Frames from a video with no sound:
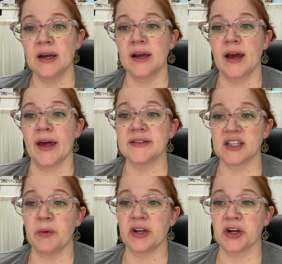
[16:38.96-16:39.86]
And
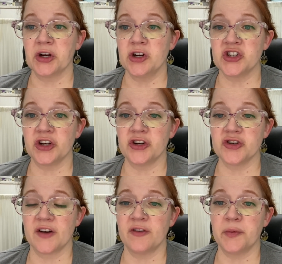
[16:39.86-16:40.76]
somewhat encouraged in her
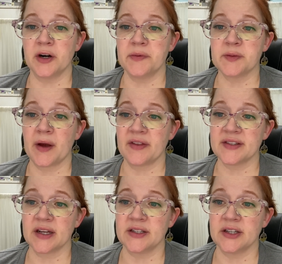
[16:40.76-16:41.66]
dreadful purpose by
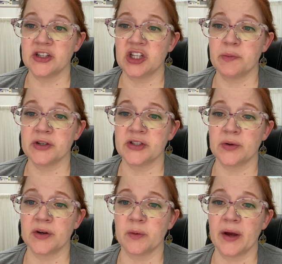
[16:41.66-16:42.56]
this idea, she
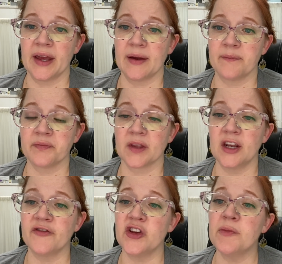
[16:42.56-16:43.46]
pursued her way. In
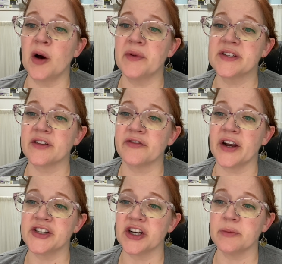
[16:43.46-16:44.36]
a few moments the
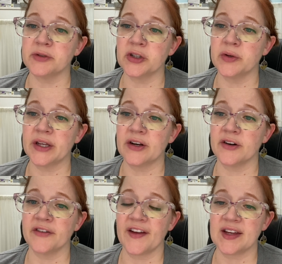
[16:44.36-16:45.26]
fresh air blew in
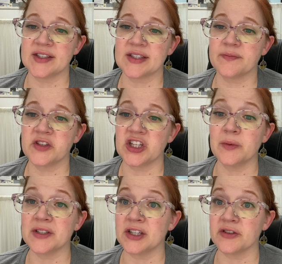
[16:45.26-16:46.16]
her face. She
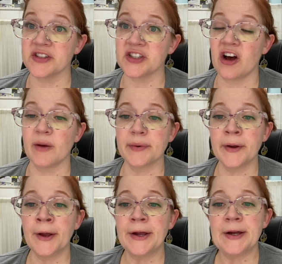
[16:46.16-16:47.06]
was near the top.
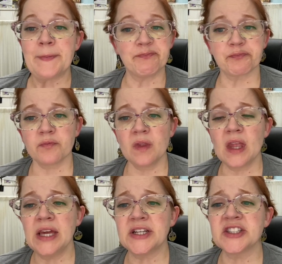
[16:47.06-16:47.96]

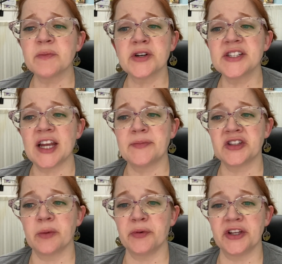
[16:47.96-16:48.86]
A dozen more steps
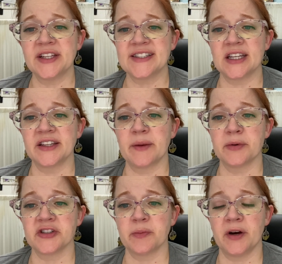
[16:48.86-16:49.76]
and the brilliant sunlight
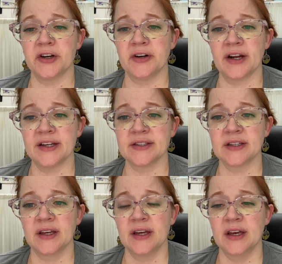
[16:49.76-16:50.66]
burst upon her eyes.
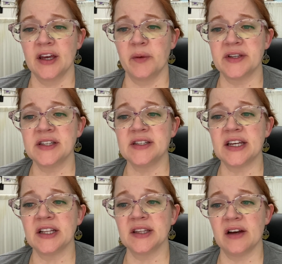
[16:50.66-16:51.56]
It was
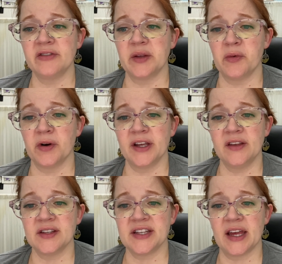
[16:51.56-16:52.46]
indeed a lovely morning,
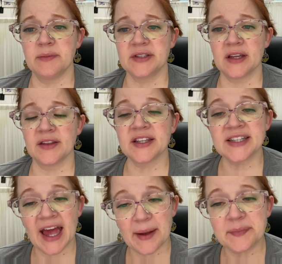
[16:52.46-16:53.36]
and the
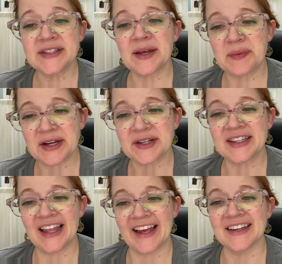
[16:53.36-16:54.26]
Thames
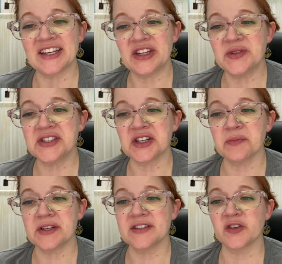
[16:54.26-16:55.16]
appeared like a huge
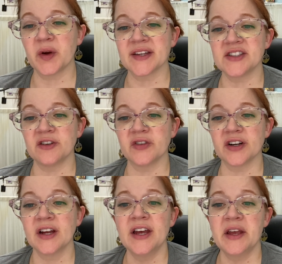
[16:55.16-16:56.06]
serpent of
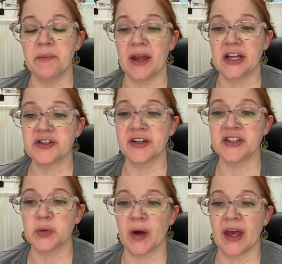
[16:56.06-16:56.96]
quicksilver, meandering
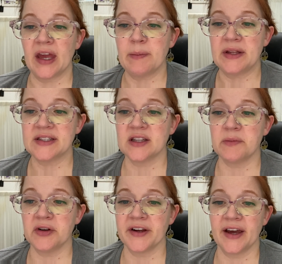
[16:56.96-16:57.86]
its way amidst the
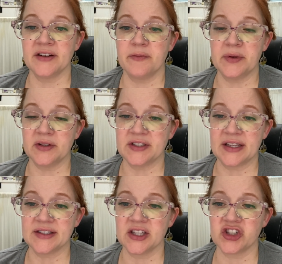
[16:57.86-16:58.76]
myriad of
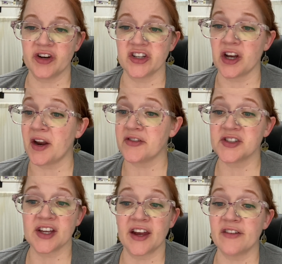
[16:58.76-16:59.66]
buildings that stretched on either
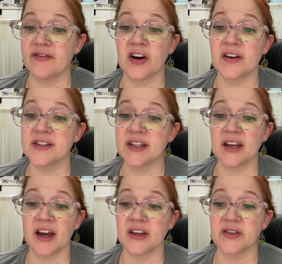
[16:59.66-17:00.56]
side as far as
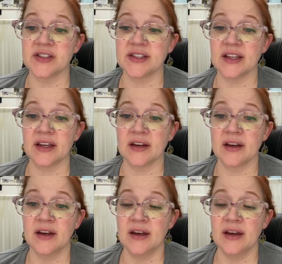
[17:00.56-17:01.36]
the eye could see.